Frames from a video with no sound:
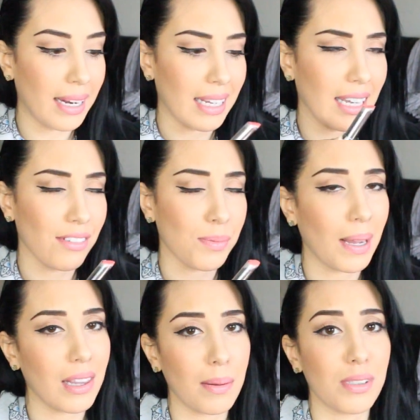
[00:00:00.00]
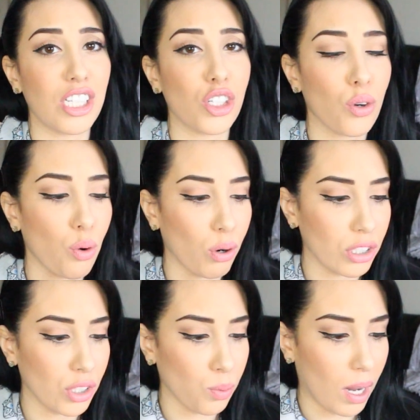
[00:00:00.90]
and it gives my lips this
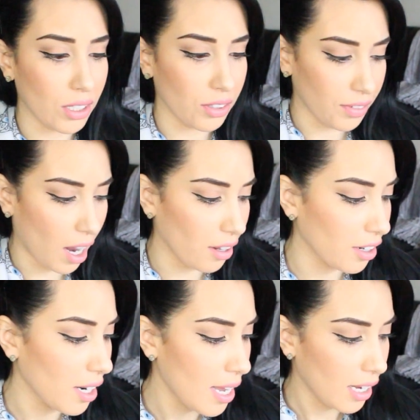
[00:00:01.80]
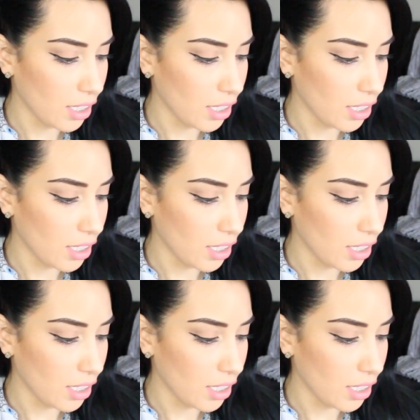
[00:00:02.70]
gorgeous wash of color.